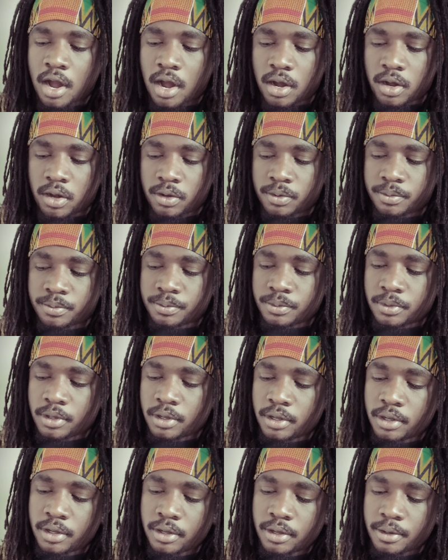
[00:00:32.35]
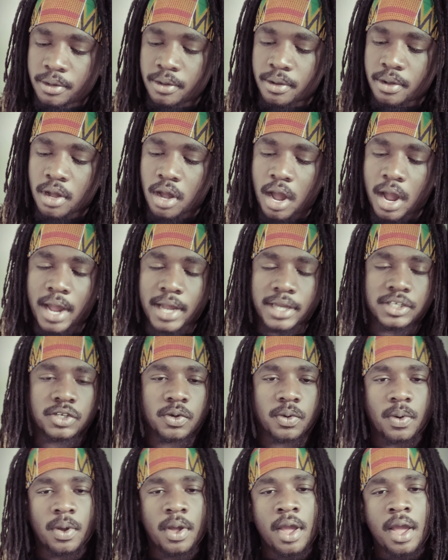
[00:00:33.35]
Alright,
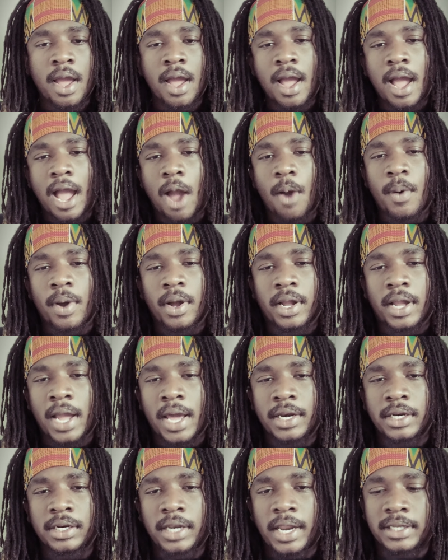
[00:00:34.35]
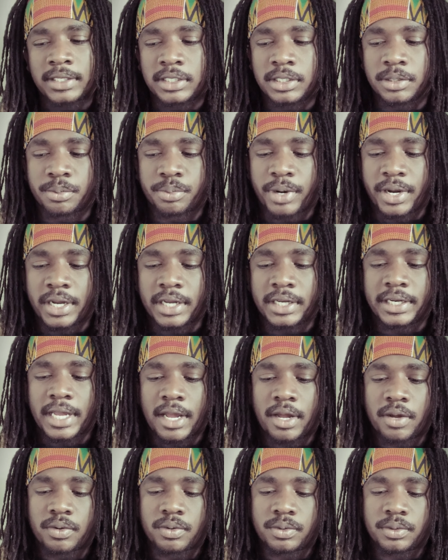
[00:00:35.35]
so how I kind of like to break it
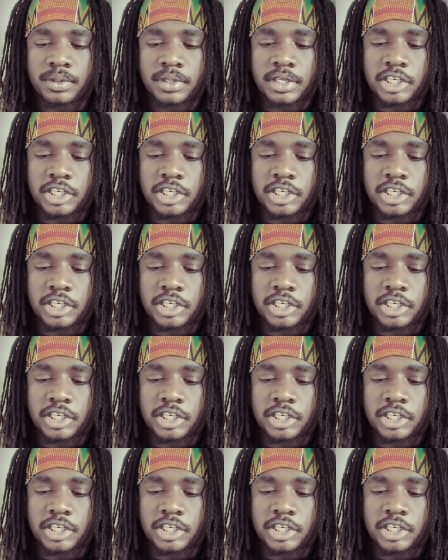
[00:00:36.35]
down,